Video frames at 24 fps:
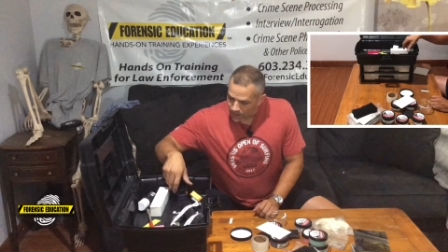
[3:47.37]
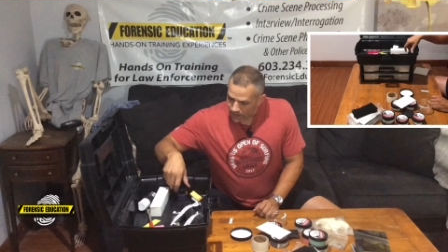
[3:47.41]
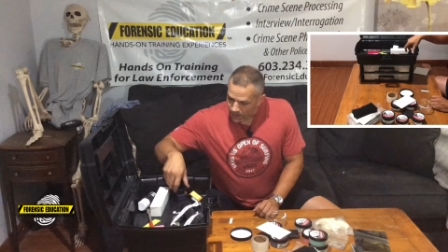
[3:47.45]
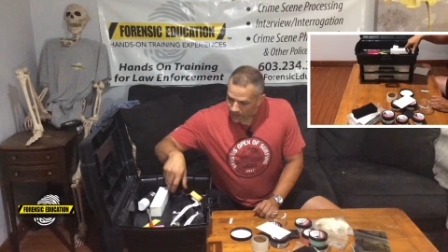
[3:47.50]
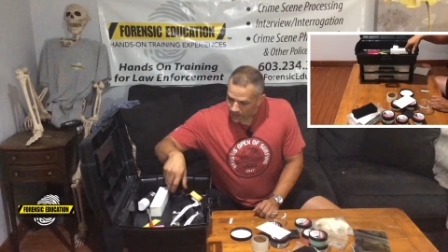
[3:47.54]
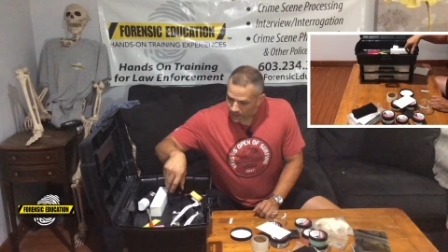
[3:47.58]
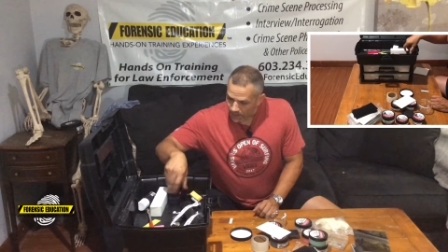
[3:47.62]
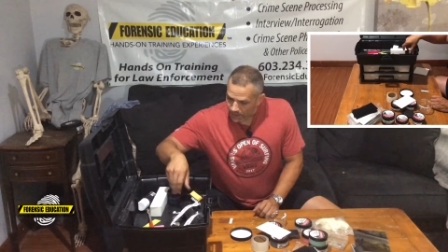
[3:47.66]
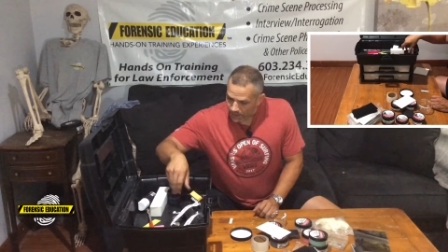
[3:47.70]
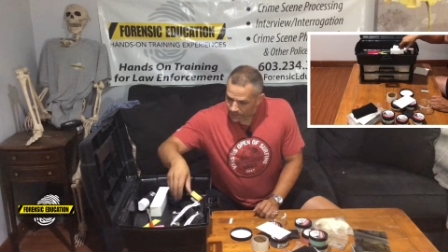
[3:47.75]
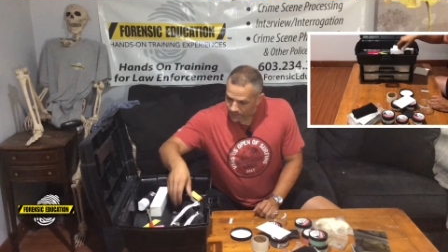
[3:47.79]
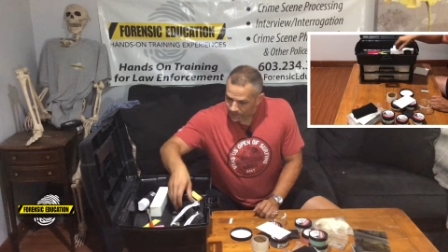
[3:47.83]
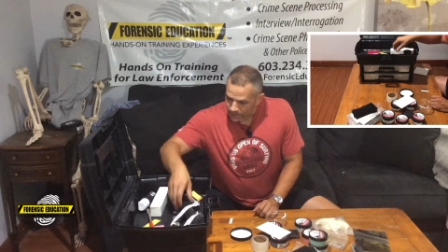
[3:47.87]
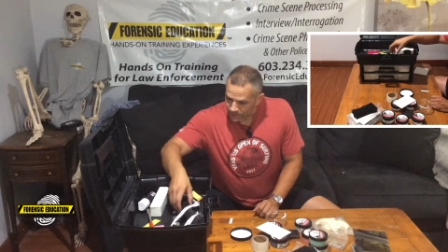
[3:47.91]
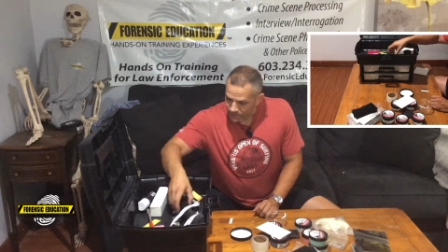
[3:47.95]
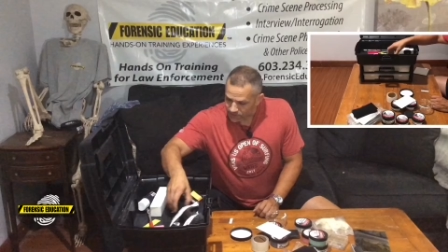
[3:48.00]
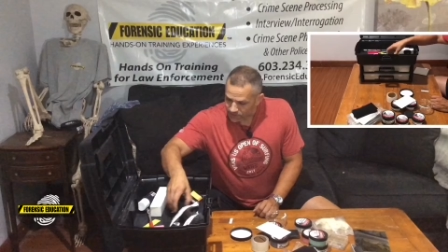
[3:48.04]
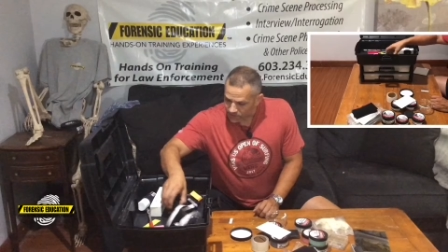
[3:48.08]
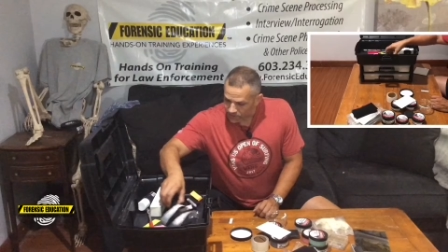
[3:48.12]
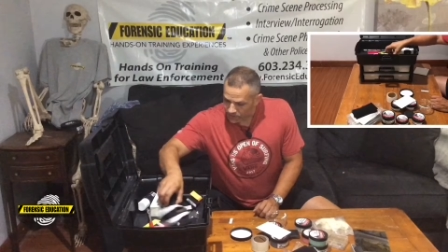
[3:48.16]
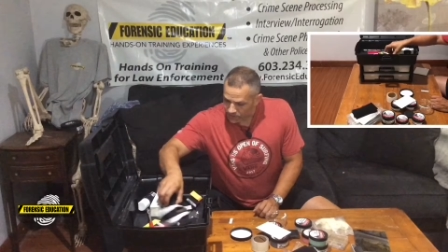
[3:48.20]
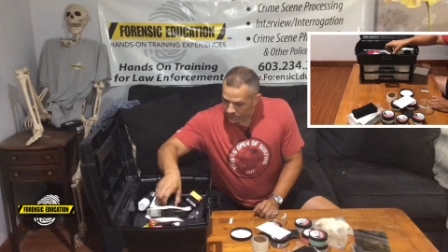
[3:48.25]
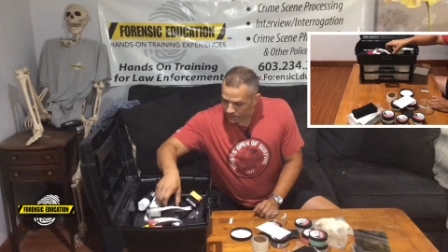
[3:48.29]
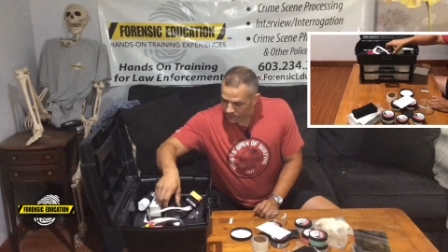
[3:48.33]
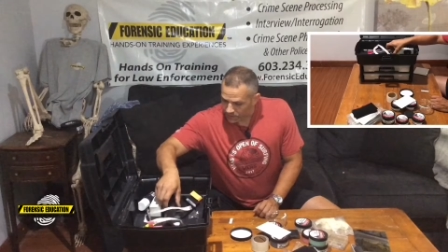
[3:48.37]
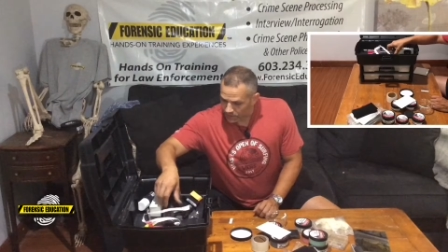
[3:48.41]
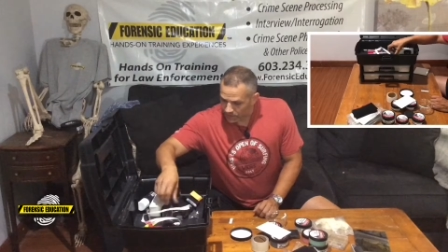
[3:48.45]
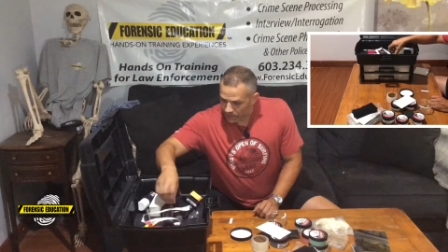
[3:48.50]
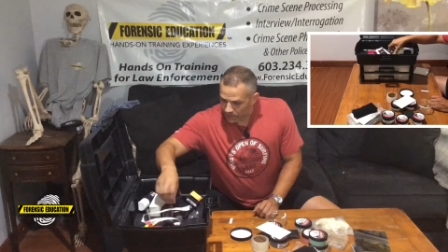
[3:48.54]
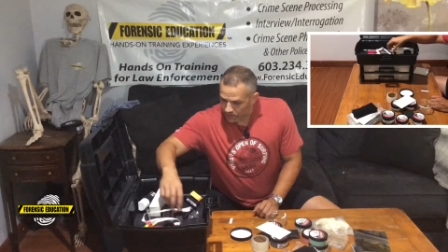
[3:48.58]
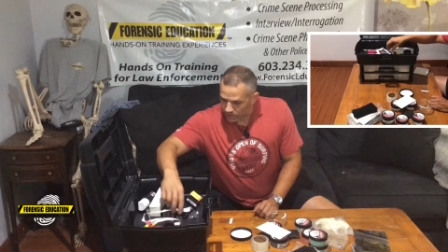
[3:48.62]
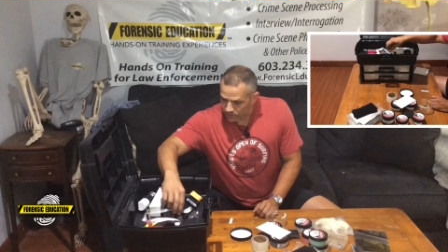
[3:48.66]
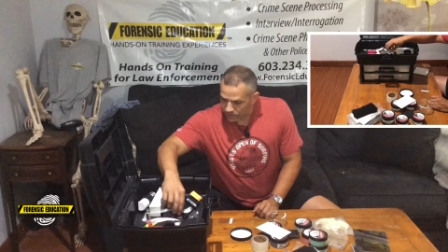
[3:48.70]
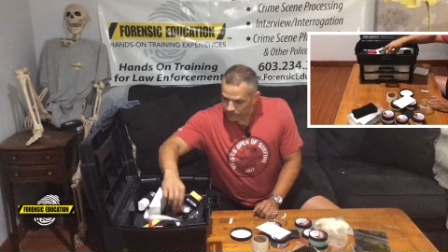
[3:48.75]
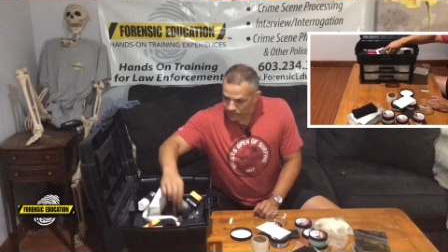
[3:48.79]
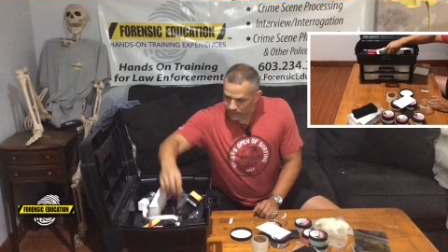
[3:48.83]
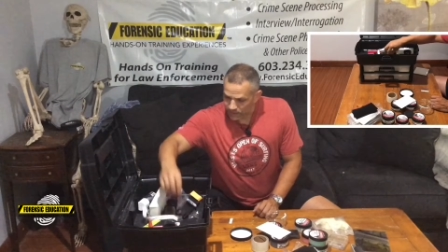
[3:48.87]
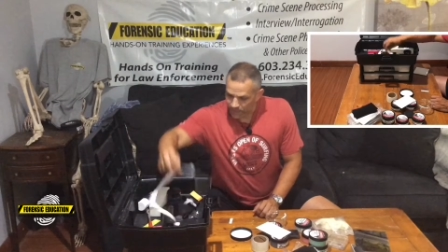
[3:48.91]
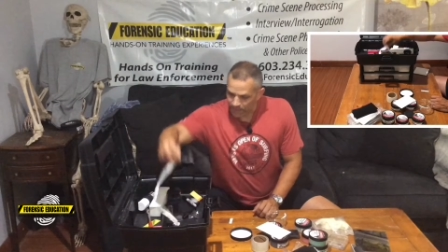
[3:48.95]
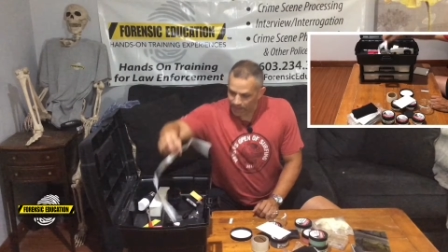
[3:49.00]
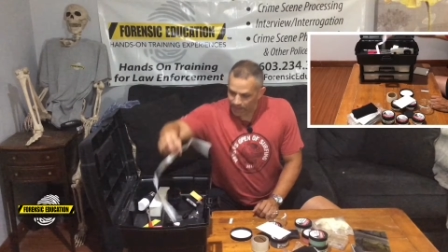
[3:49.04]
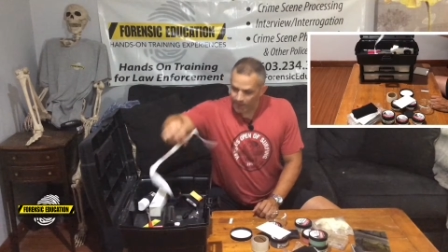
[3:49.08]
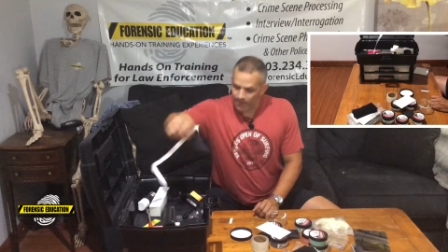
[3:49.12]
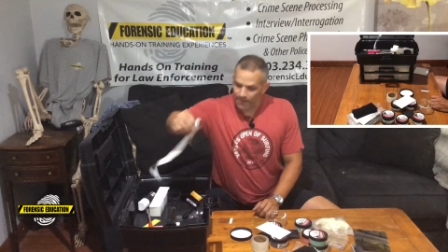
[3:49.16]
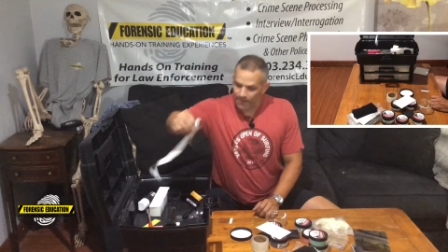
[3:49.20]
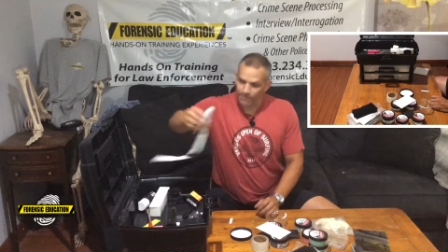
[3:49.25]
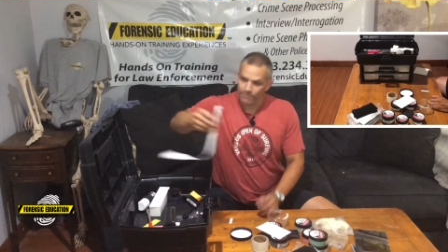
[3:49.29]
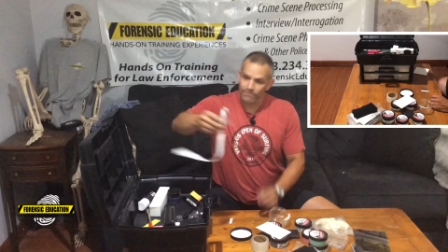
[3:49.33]
Let's see what else. I
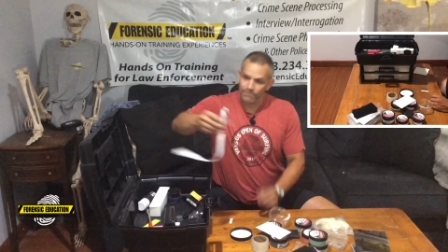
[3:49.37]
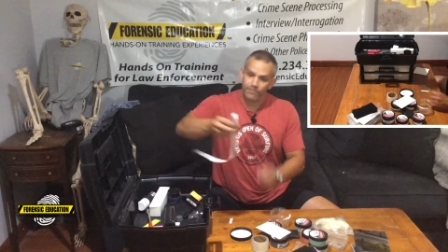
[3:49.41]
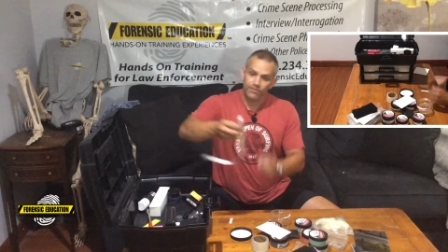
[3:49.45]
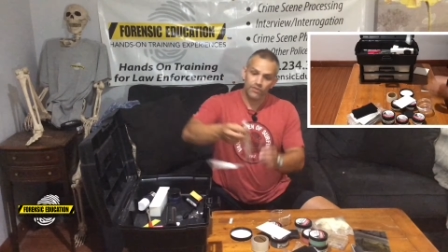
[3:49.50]
have